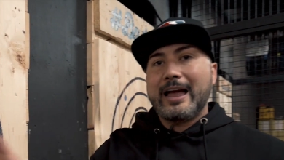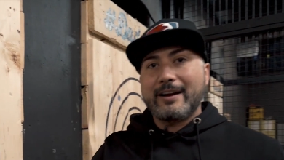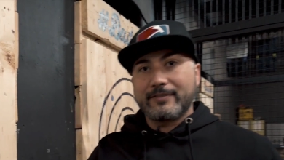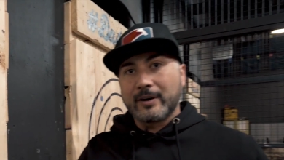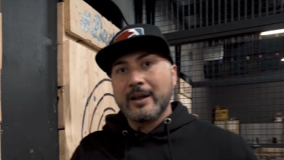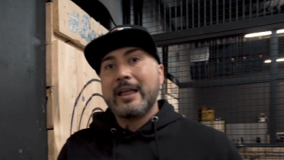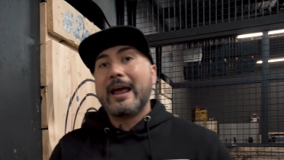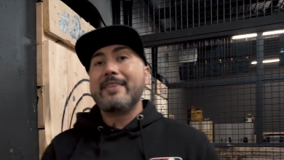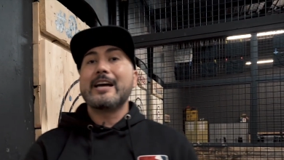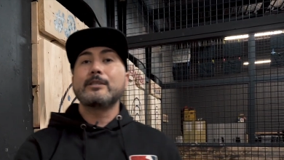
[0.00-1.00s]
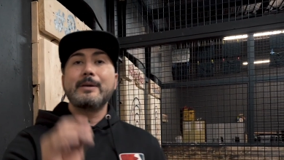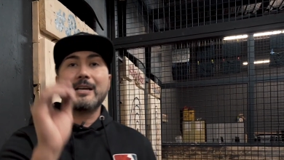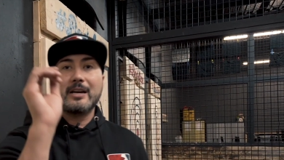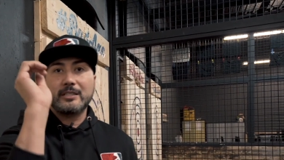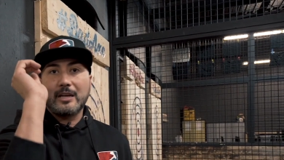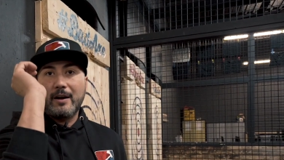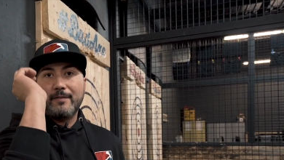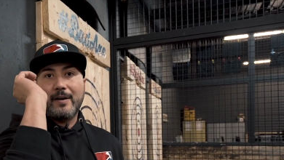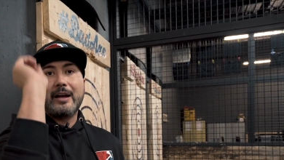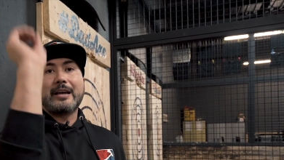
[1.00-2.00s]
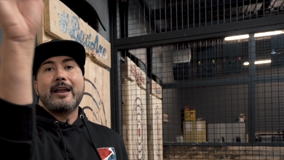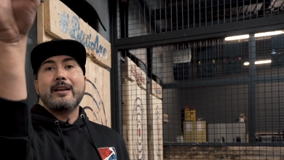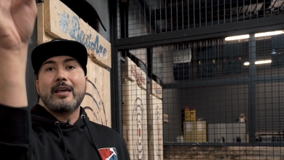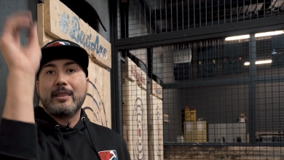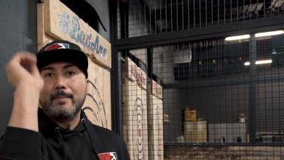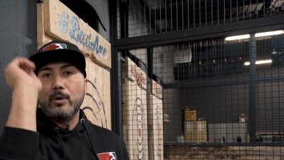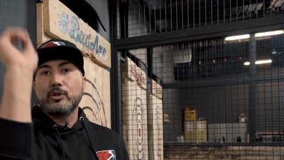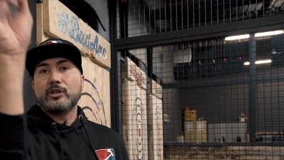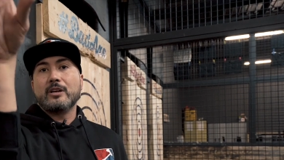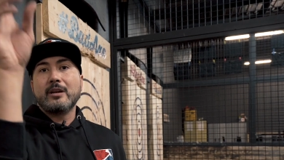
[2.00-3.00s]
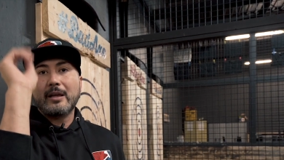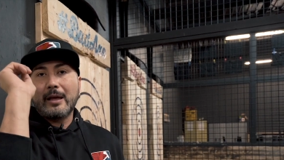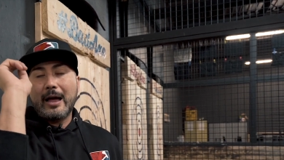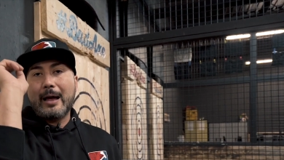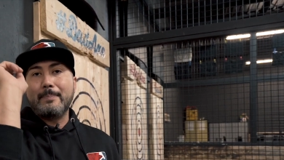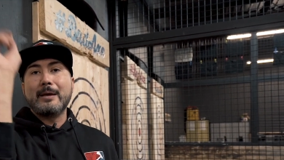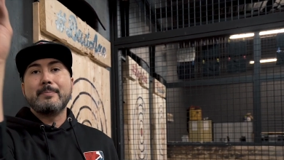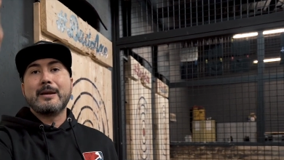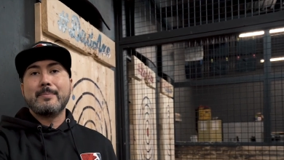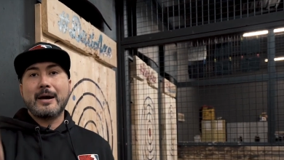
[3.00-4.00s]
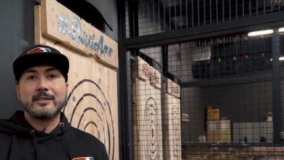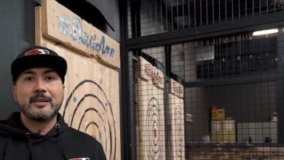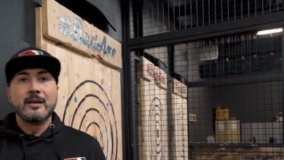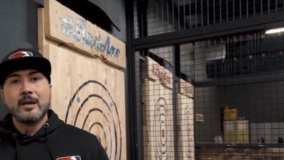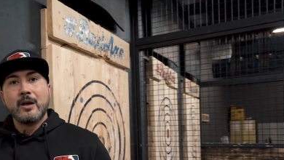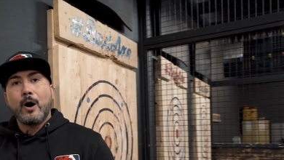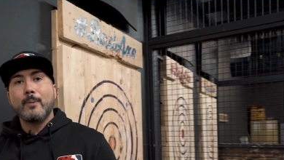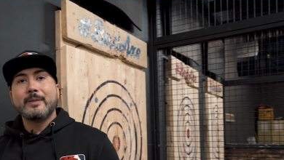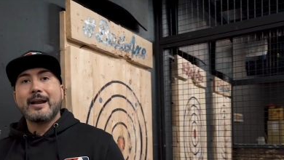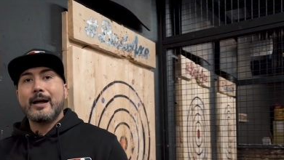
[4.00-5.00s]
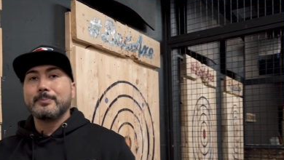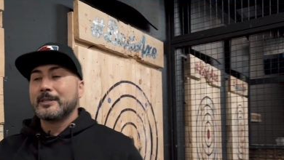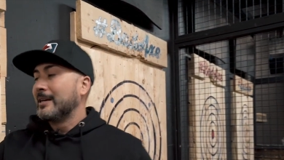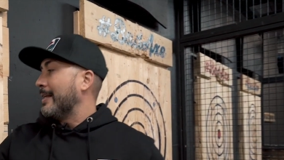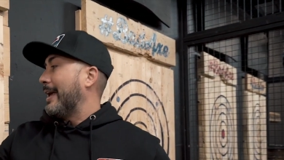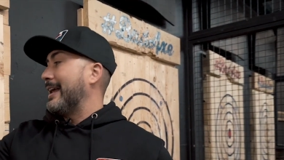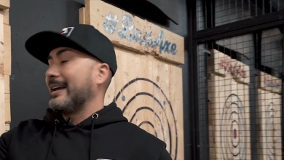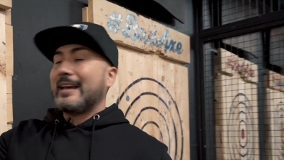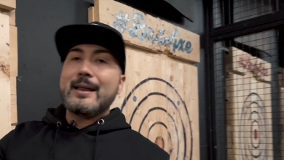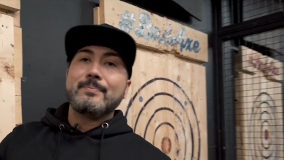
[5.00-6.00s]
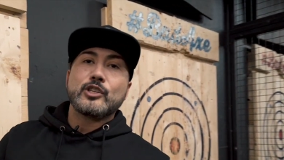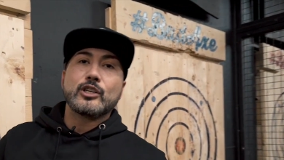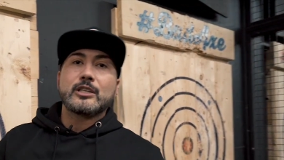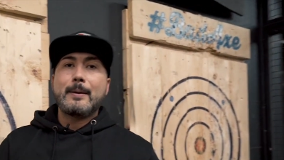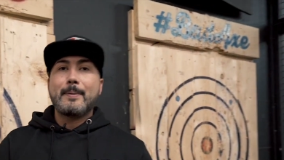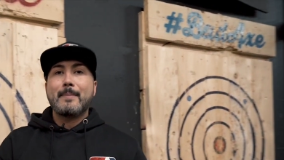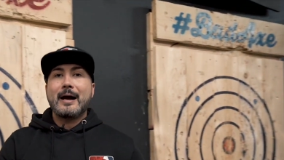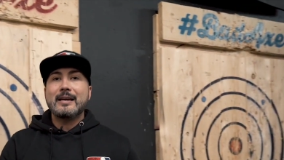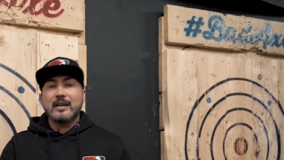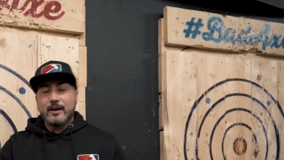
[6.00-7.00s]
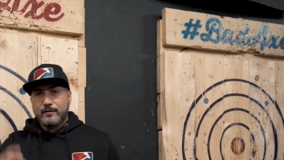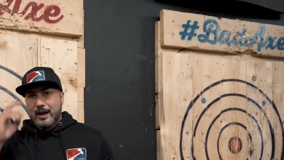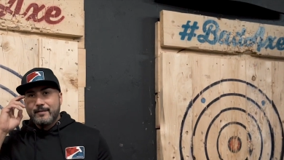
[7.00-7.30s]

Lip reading: ever. And that's because of, again, the motion being minimized. Hope that helps. And again, just keep in mind, if you